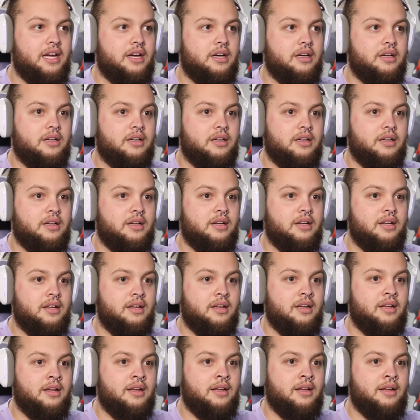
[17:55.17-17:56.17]
Hey boys, we'll be gone
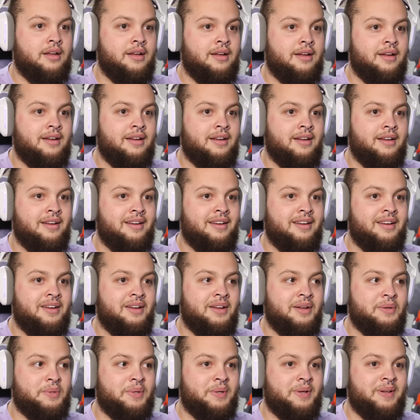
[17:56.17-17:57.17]
now. Yo, man,
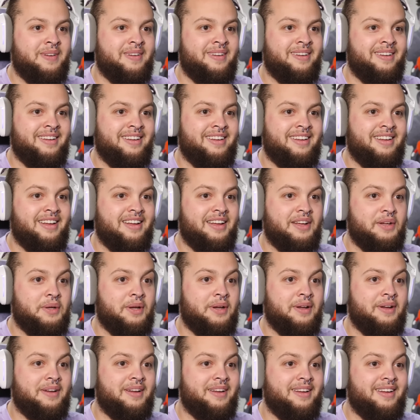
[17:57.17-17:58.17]
we got the Thomas
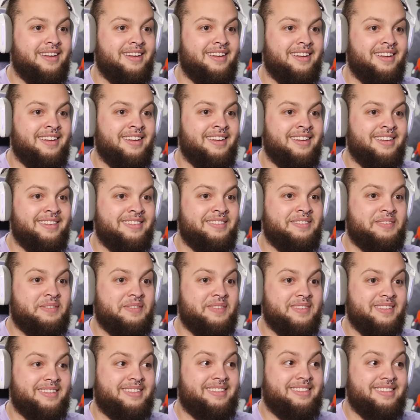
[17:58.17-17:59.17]
Jefferson
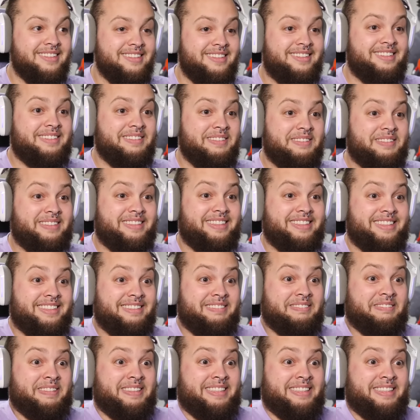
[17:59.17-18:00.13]
76s. Shit!